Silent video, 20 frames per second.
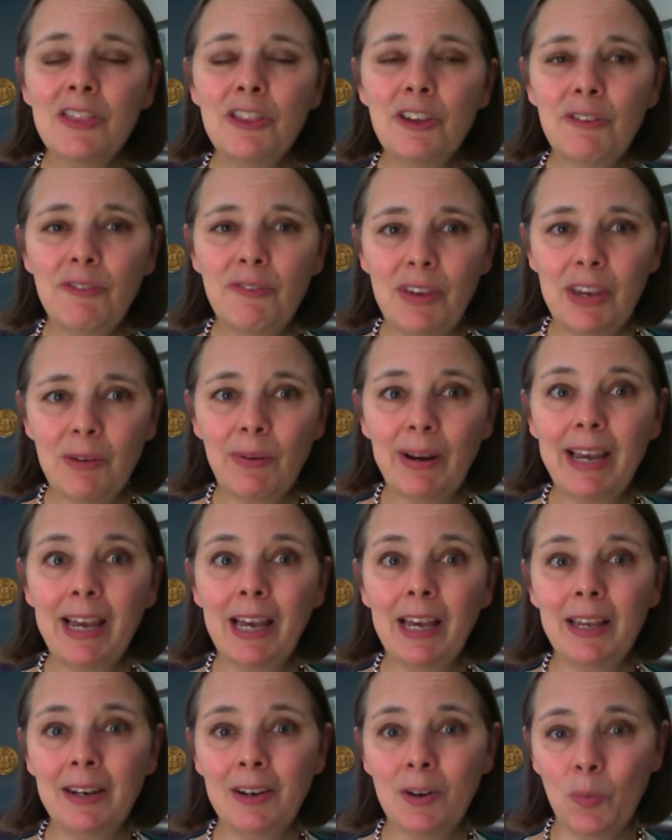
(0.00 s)
the
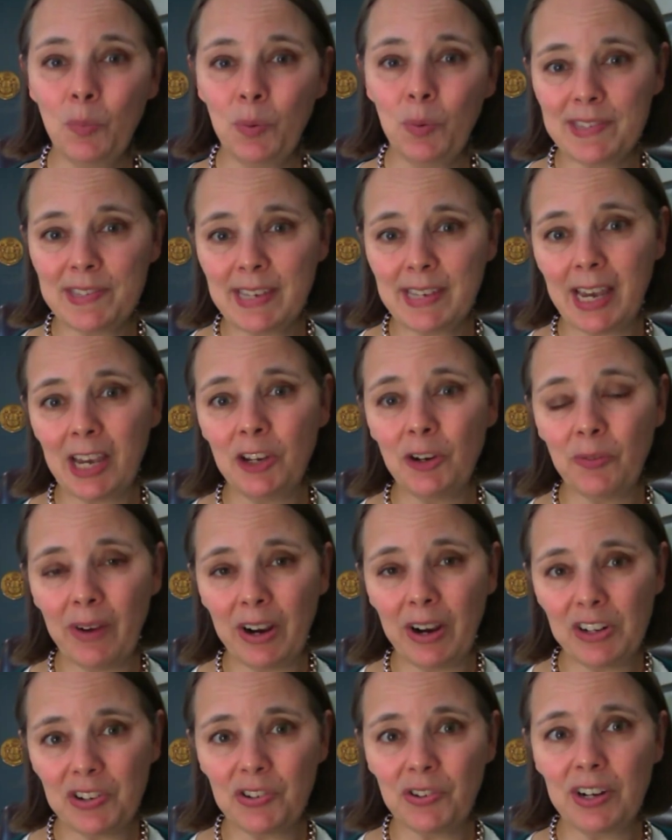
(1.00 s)
VRAN will say your
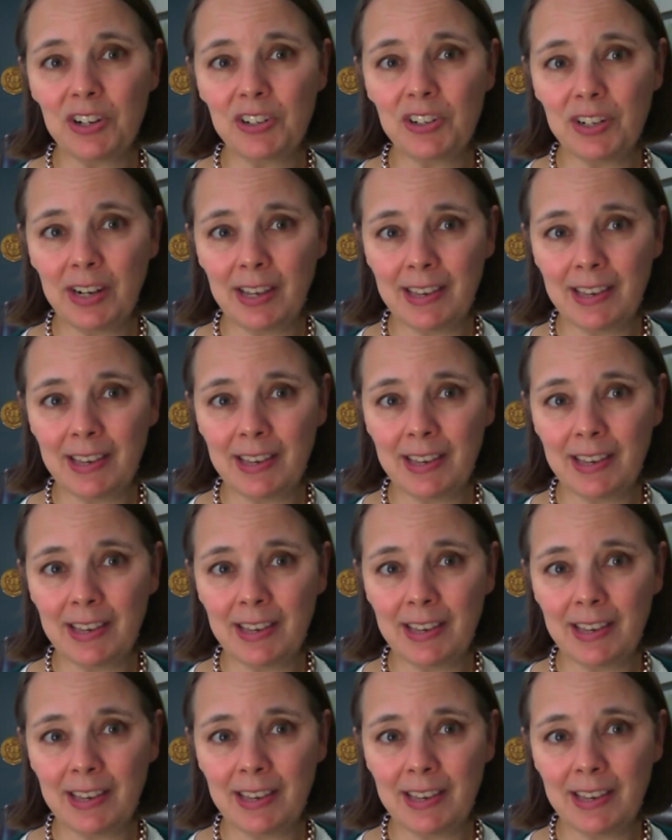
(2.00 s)
registration